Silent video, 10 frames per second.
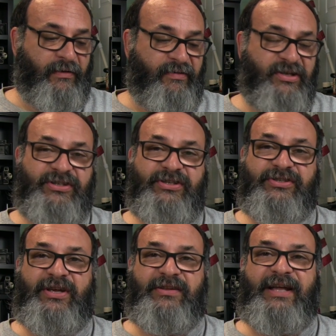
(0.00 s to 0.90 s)
This
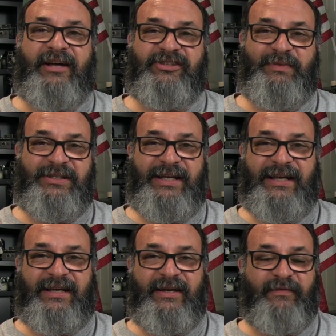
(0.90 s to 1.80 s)
is not to be
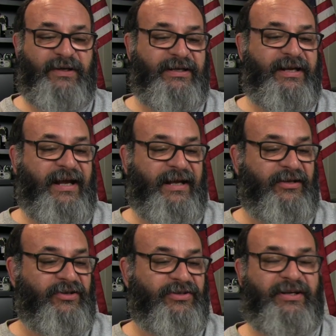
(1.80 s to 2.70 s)
taken every day.
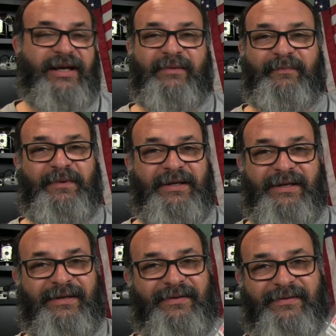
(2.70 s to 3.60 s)
You should not
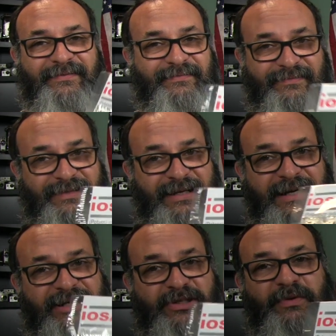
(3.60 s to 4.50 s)
be,
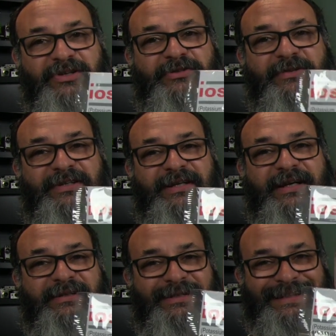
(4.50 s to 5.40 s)
I just want to stress
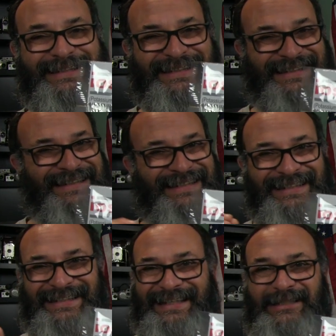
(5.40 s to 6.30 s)
that
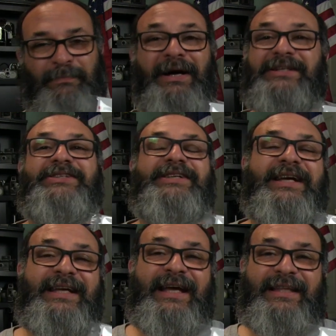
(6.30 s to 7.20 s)
as much as
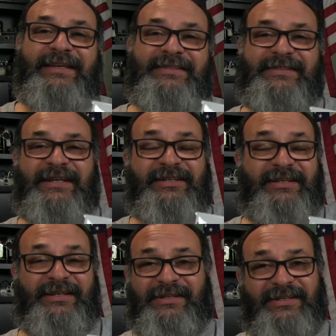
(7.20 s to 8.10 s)
I can. This is not
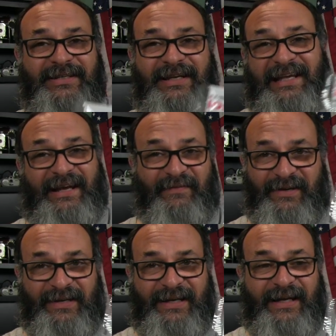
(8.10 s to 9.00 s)
something you just take
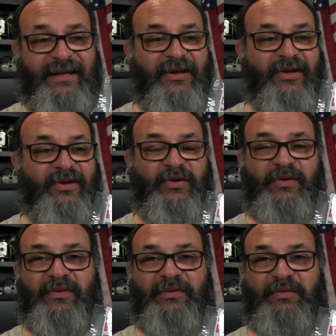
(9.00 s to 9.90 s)
every day.
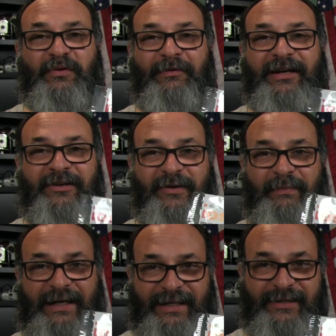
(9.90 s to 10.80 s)
You will wreck your
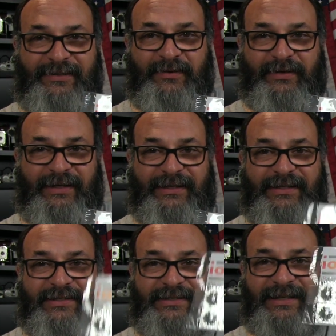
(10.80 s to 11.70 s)
body doing it.
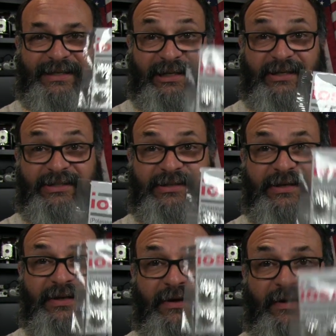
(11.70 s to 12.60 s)
This is in case
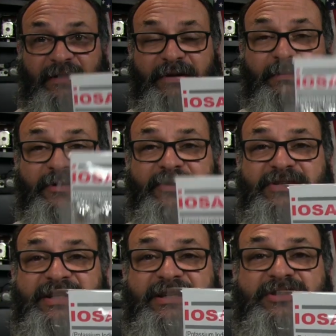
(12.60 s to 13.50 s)
of an
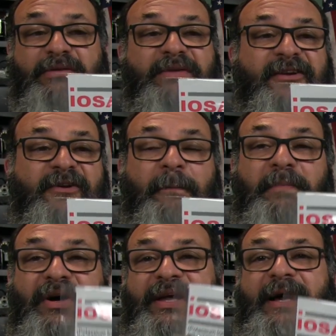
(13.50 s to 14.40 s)
emergency. It should be in your
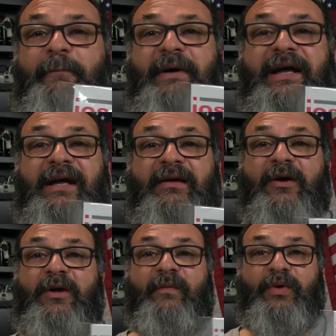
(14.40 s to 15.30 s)
bug out bag,
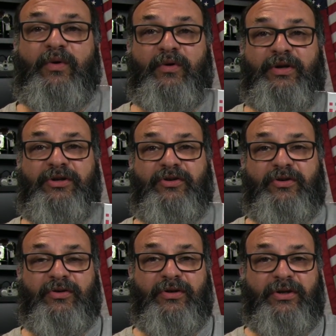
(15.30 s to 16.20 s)
or in
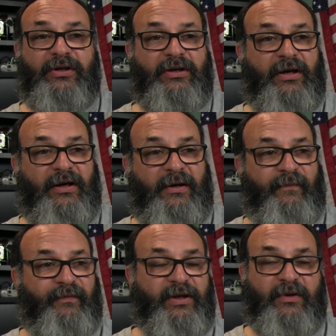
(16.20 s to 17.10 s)
your
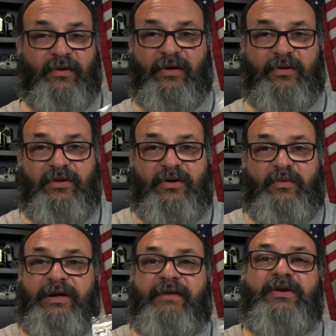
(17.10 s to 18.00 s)
you know,
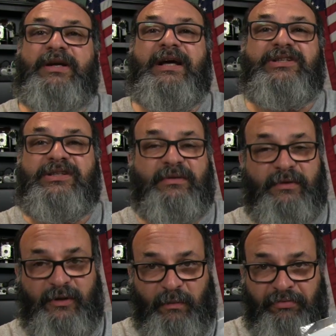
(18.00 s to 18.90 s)
whatever you got,
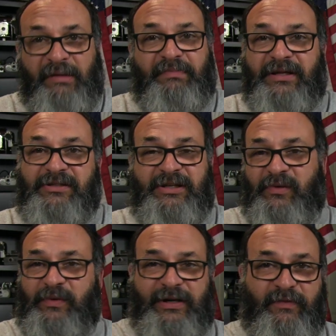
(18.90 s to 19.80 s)
your prepping
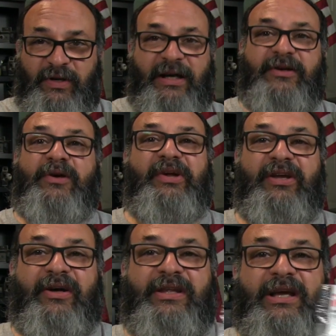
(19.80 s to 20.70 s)
deal, whatever you got
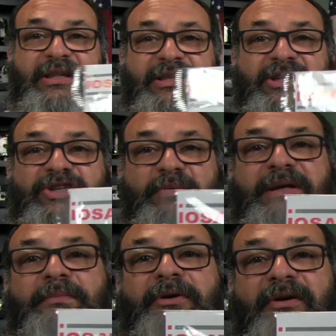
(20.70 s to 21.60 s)
going on, this should
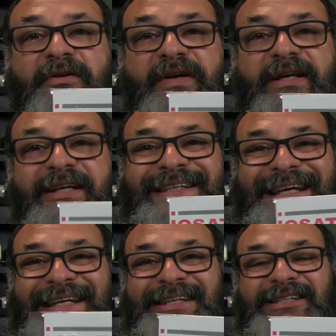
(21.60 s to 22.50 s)
be part of it. It's
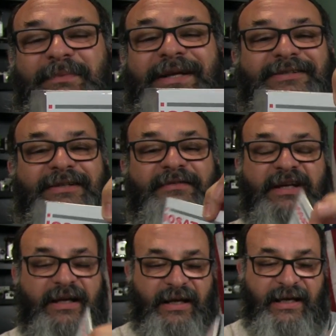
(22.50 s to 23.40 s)
inexpensive,
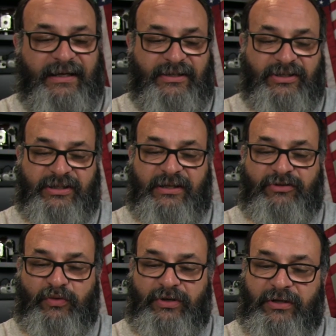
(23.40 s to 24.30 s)
and it just
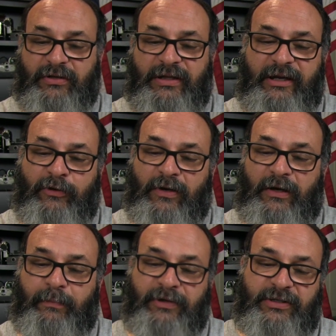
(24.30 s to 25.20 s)
gives you another layer
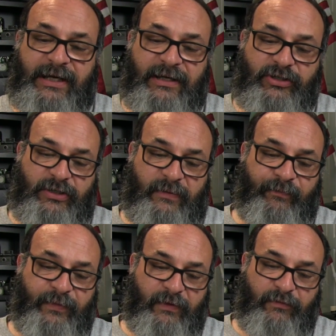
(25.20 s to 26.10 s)
of protection.
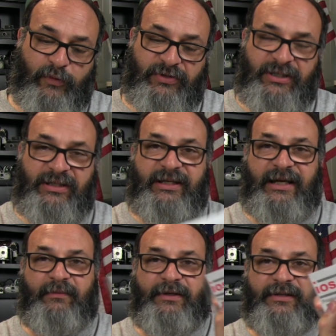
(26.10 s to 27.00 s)
14
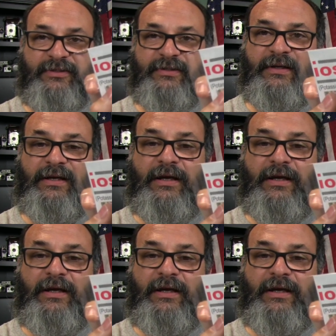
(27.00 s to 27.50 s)
tablets.